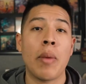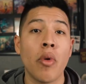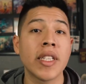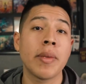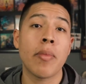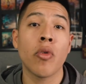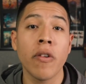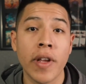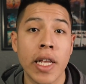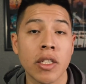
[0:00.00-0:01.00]
I'm wanting to make more
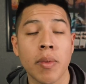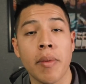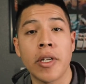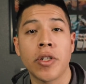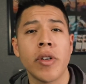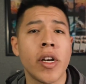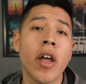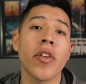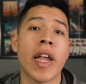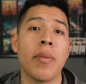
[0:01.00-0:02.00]
videos about my drone and
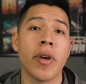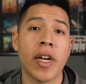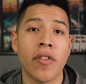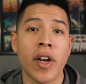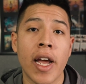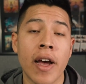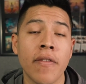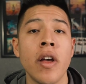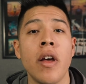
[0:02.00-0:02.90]
other camera gear that I have.